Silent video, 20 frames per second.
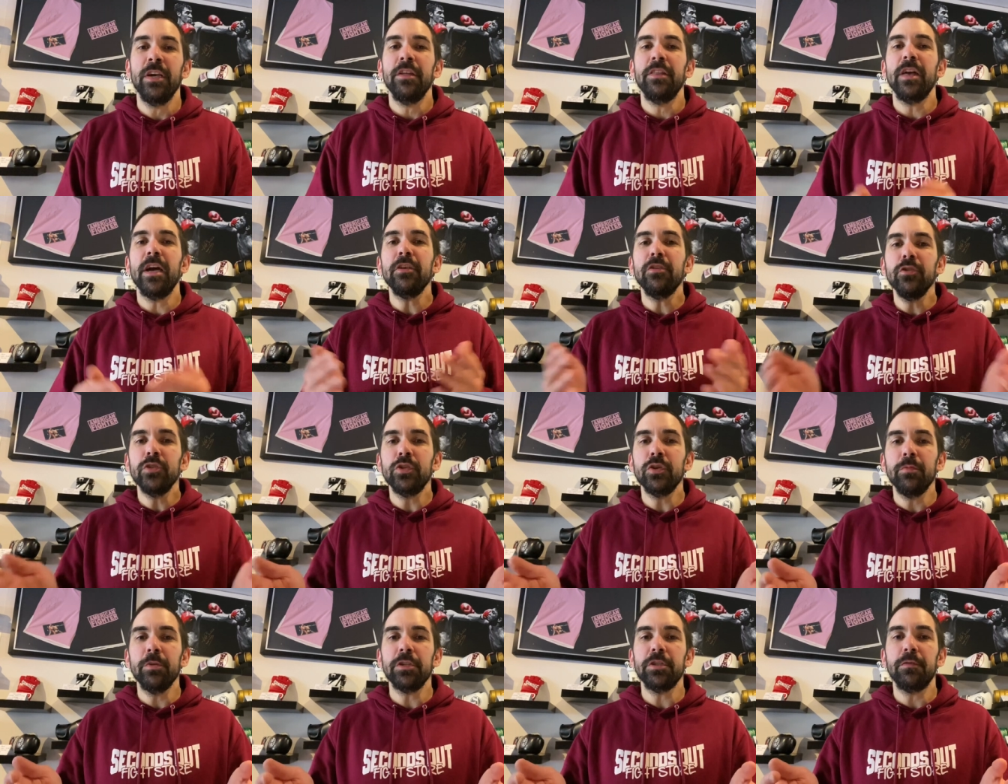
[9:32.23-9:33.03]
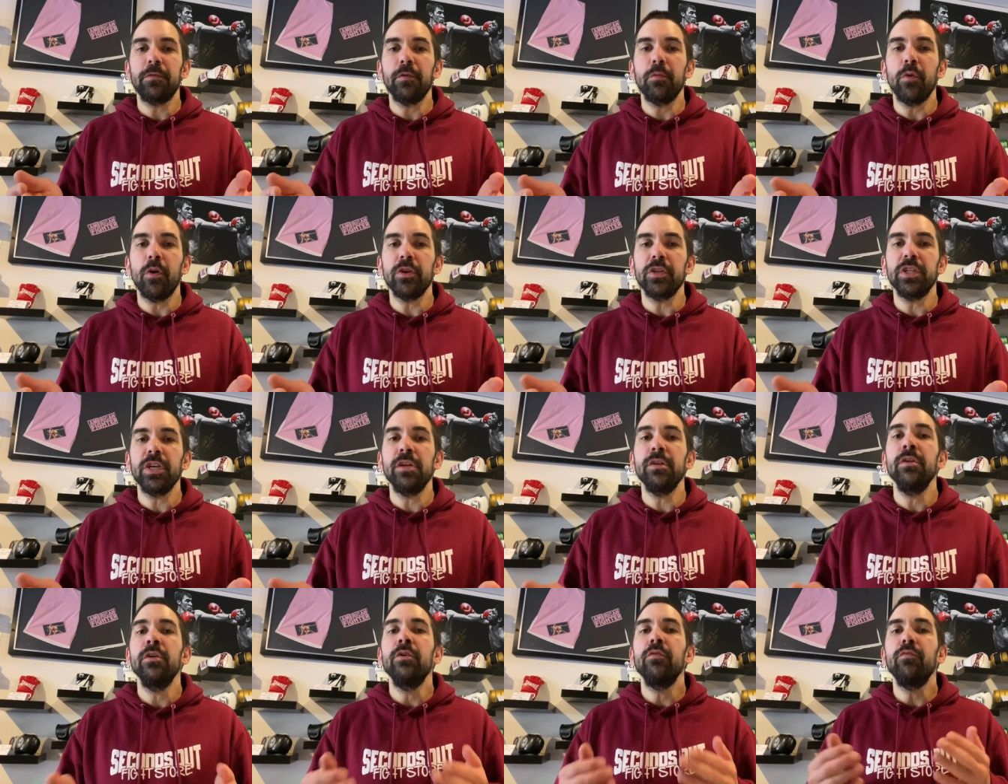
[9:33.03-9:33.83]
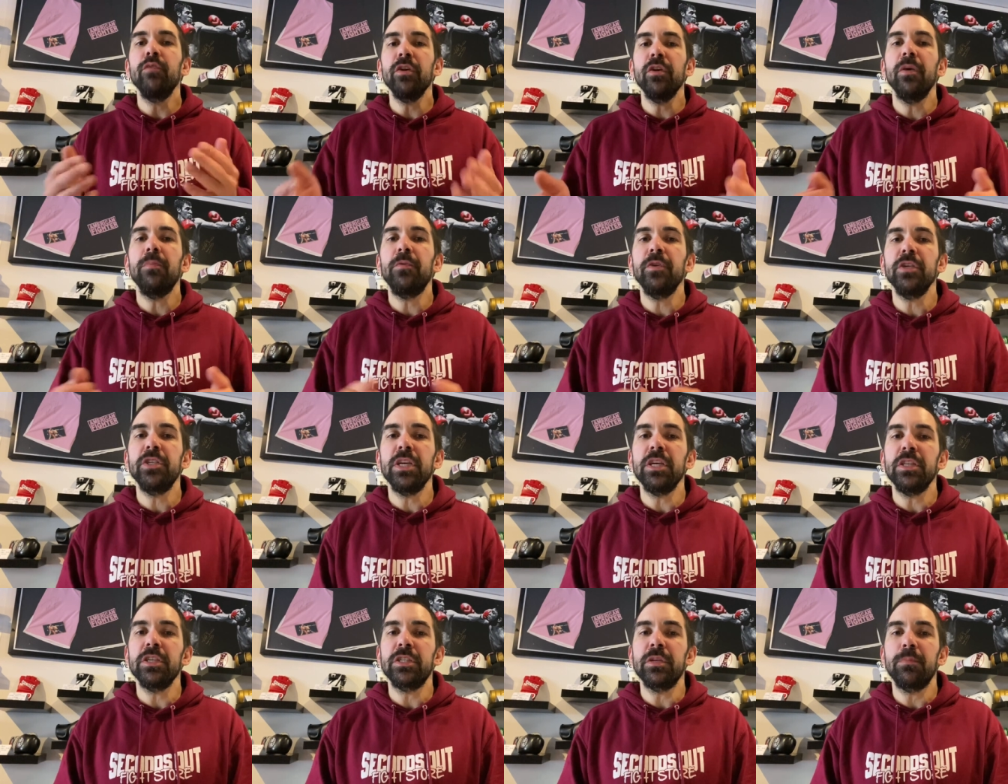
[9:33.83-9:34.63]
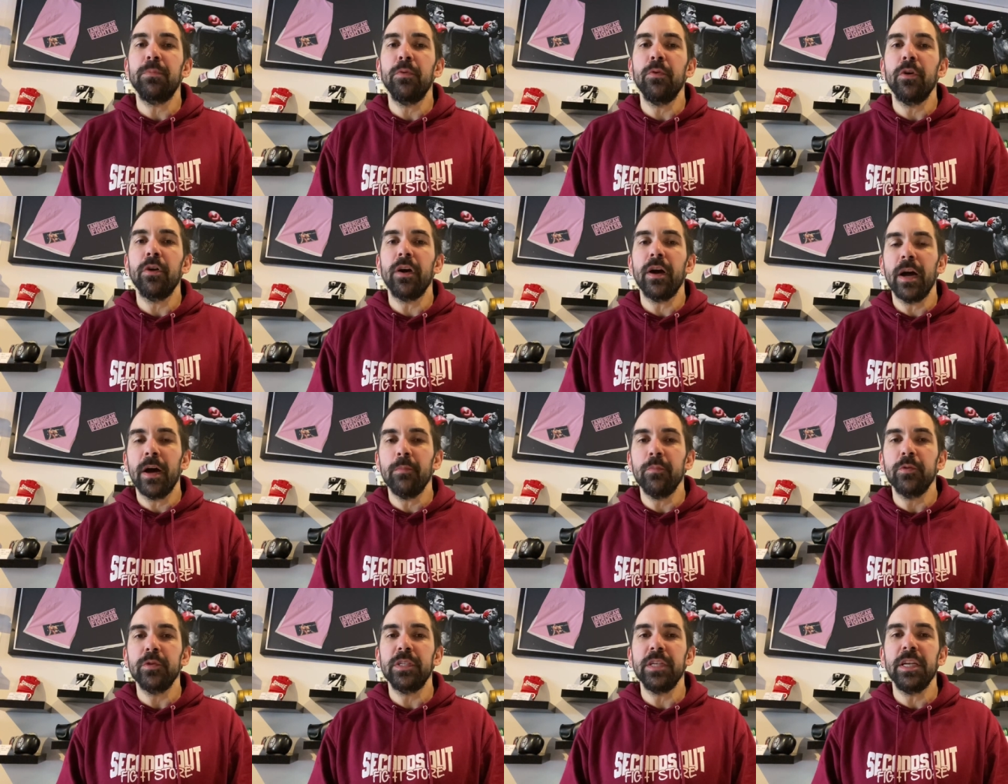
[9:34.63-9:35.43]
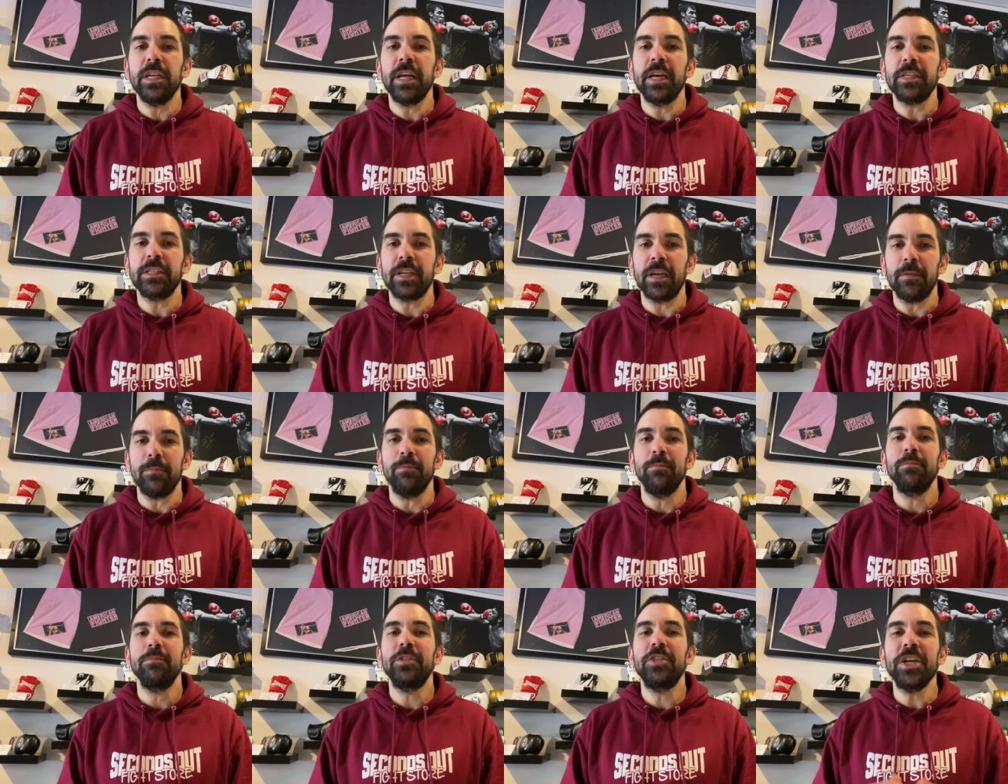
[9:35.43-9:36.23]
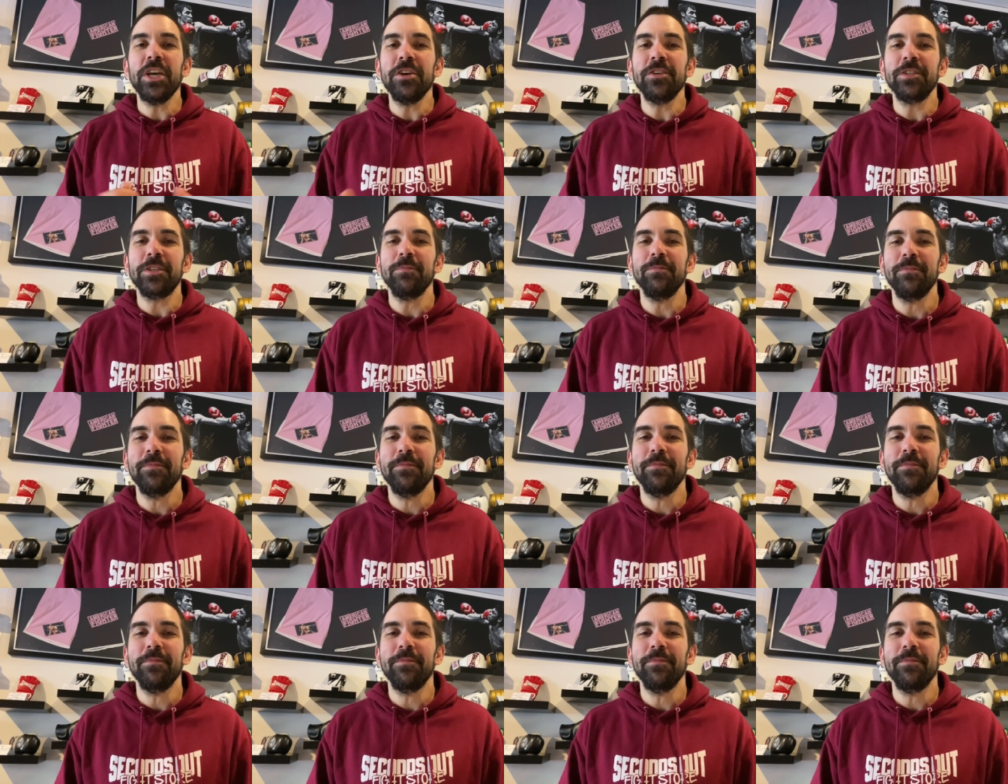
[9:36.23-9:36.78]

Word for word: Thank you so much for watching. Really appreciate the support and we'll see you next time. Cheers!